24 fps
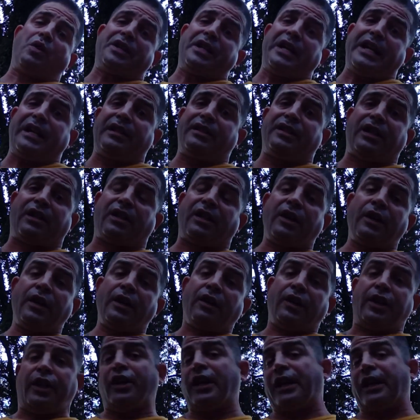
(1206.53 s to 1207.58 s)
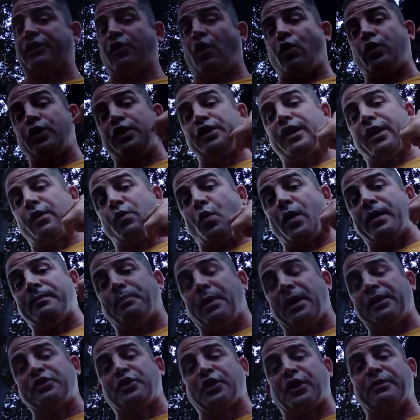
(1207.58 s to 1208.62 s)
hand. He got only that one
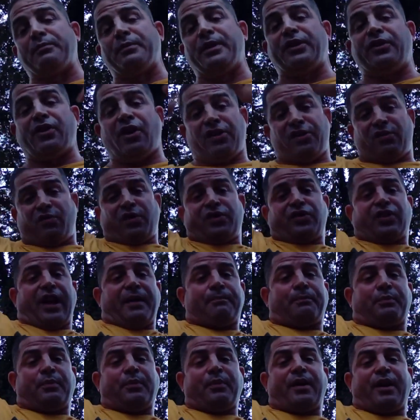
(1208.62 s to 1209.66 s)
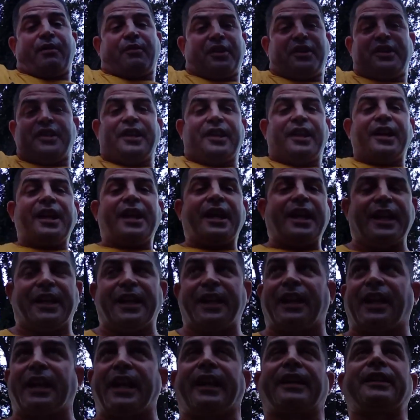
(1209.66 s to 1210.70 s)
punch on me, the other ones, he
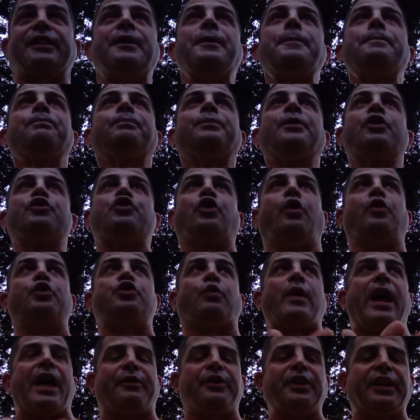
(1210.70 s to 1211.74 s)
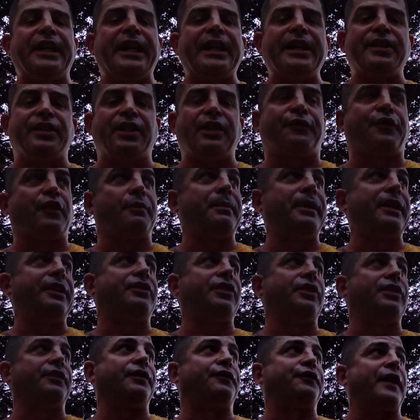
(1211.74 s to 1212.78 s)
didn't connect. So it was rather easy for me to
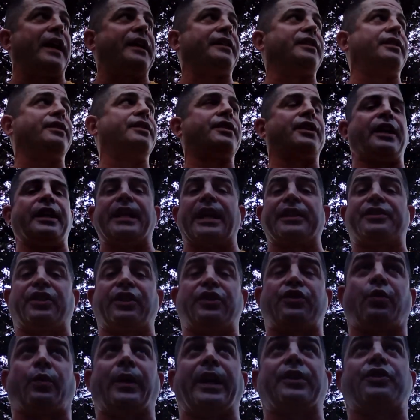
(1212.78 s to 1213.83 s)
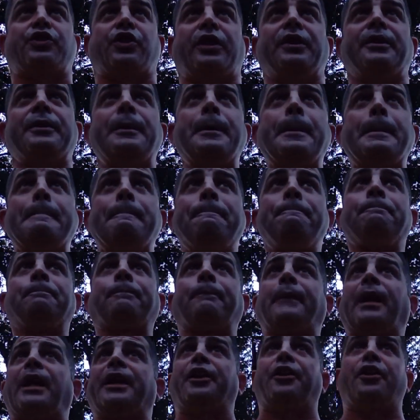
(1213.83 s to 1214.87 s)
defend in that situation,
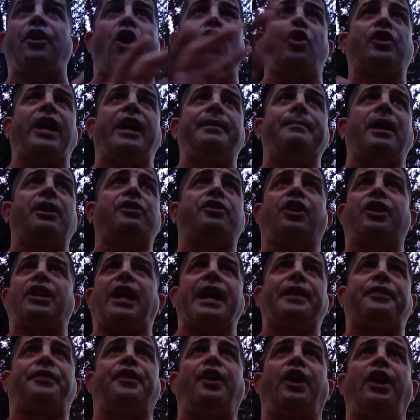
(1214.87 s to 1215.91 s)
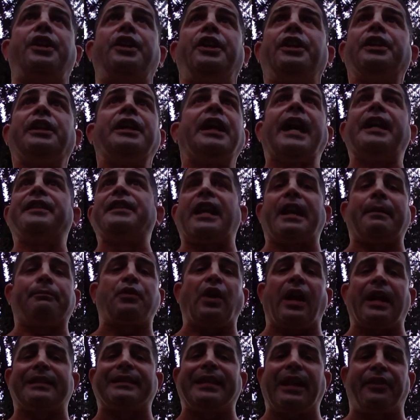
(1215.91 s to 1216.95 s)
and it all came out good, I thought. And then I'm
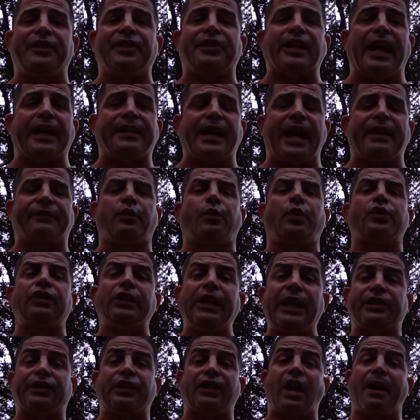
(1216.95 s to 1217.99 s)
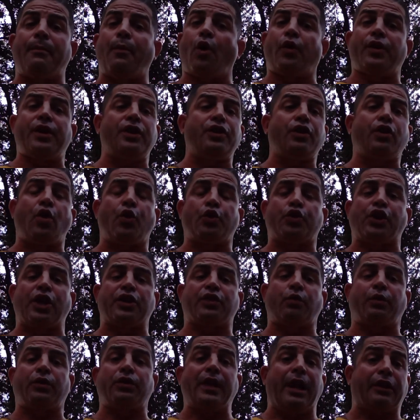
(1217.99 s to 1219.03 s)
trying to tell these guys afterwards, listen, I'm already in
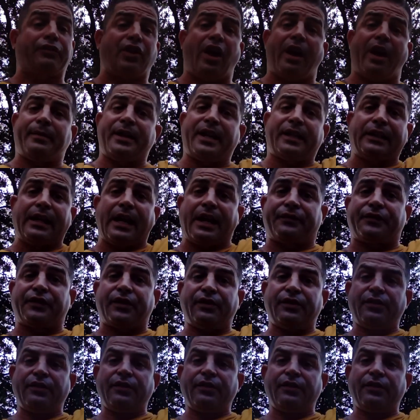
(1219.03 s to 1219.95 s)
negotiation with, now Tommy had left.